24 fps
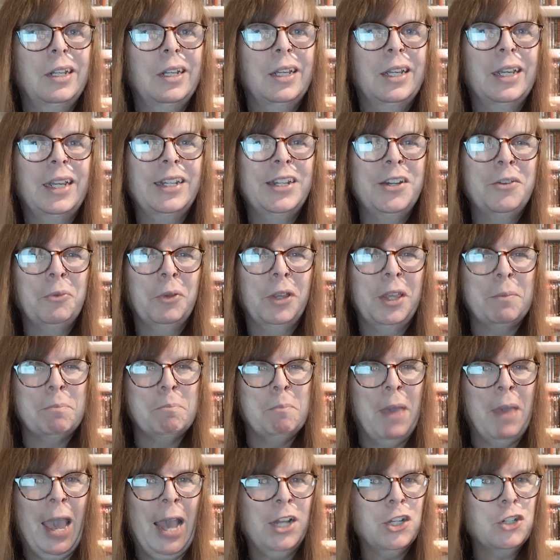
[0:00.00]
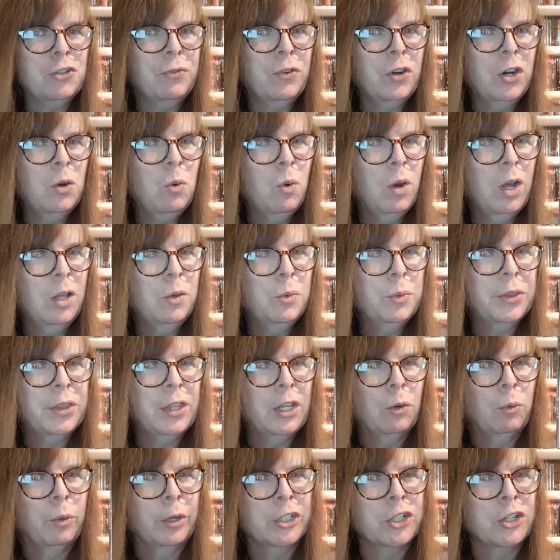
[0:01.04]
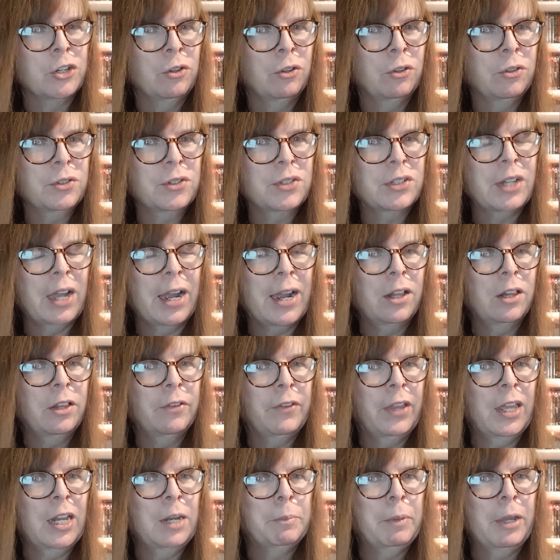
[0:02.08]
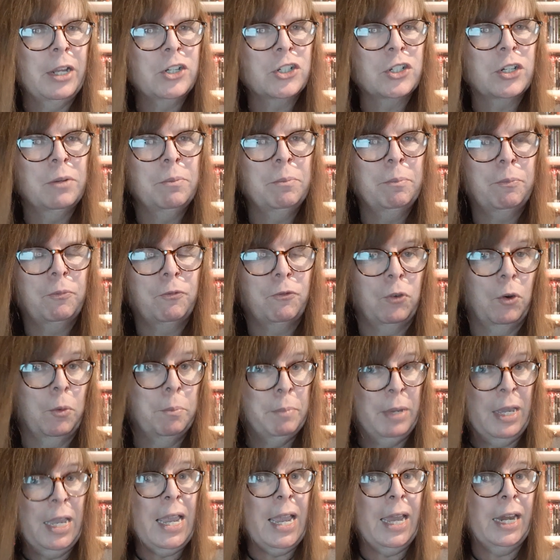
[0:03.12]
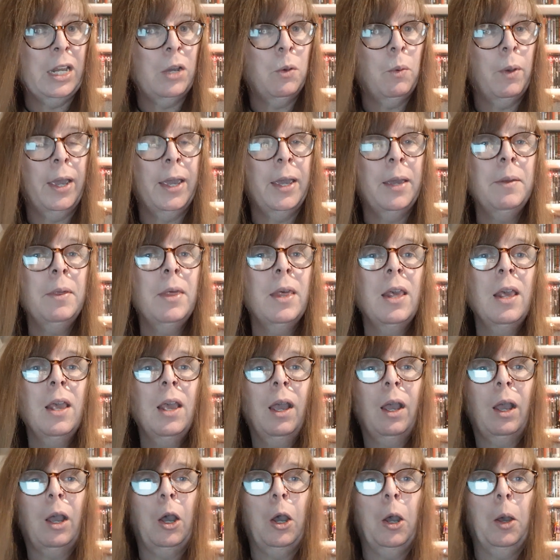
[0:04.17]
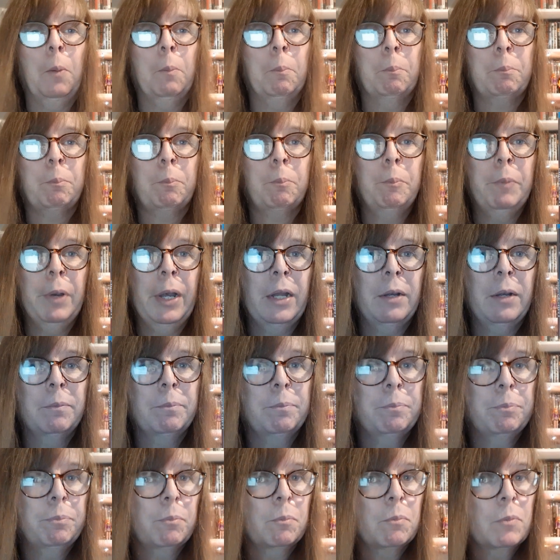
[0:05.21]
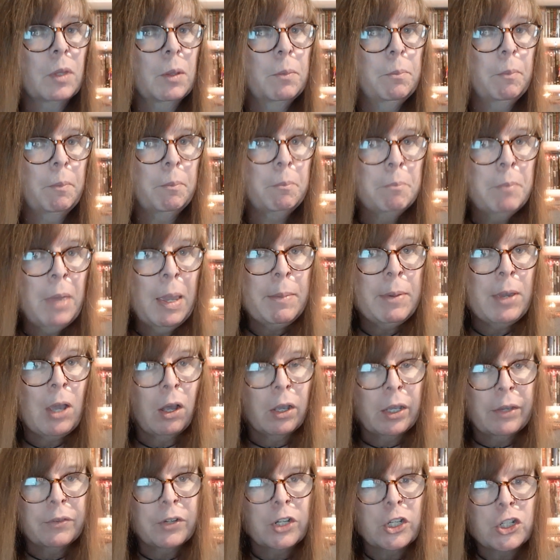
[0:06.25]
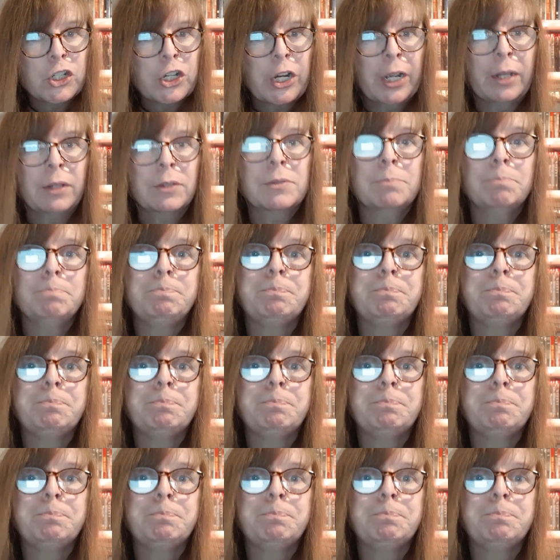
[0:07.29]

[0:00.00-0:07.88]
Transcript: it didn't really match very well with the original style of animation, for me anyway, but maybe I'll give it a chance.